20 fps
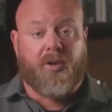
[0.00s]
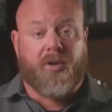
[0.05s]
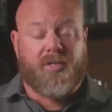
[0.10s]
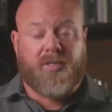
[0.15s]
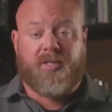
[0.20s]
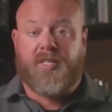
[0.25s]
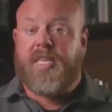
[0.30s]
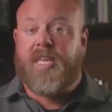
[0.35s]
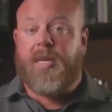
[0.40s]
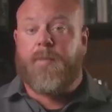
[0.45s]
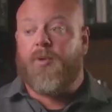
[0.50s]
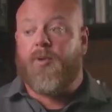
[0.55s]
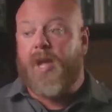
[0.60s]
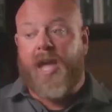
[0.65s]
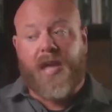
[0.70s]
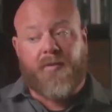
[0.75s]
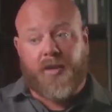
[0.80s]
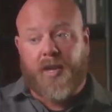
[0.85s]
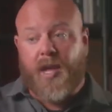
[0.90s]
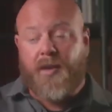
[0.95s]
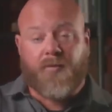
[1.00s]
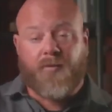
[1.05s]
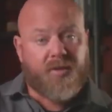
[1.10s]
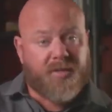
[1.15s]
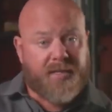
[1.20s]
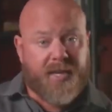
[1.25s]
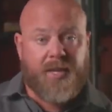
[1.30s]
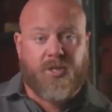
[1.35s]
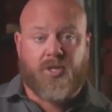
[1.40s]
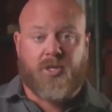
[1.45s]
to sleep, or to have a
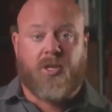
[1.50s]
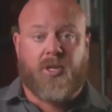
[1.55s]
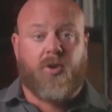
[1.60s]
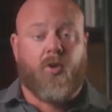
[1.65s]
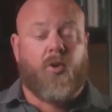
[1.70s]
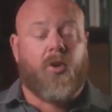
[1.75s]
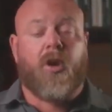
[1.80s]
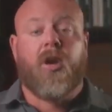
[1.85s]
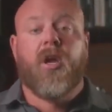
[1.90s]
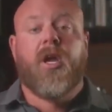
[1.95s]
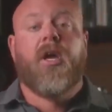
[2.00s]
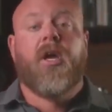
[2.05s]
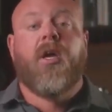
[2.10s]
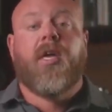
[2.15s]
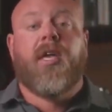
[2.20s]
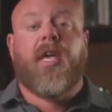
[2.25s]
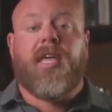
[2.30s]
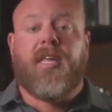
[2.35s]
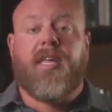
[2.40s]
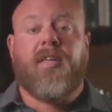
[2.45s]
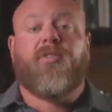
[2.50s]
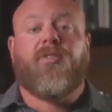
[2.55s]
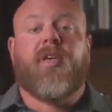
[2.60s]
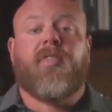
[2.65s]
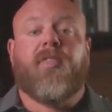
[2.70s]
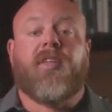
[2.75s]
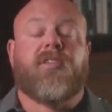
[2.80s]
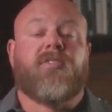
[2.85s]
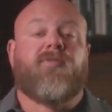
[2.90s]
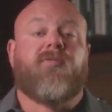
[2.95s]
conversation, or anything
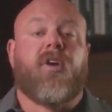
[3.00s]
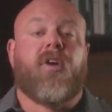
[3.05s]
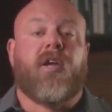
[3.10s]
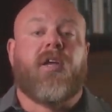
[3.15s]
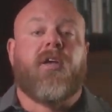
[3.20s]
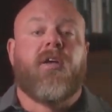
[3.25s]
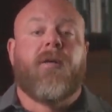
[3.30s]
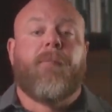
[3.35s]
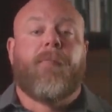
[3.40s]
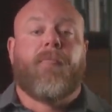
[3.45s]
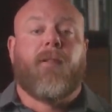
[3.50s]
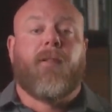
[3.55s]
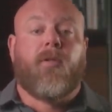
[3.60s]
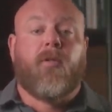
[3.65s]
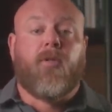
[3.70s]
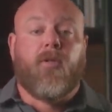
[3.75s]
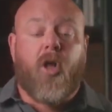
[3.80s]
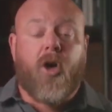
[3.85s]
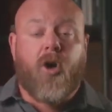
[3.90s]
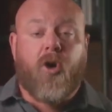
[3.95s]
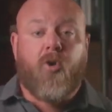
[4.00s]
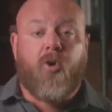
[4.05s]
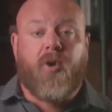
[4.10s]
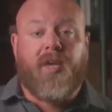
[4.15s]
that is very low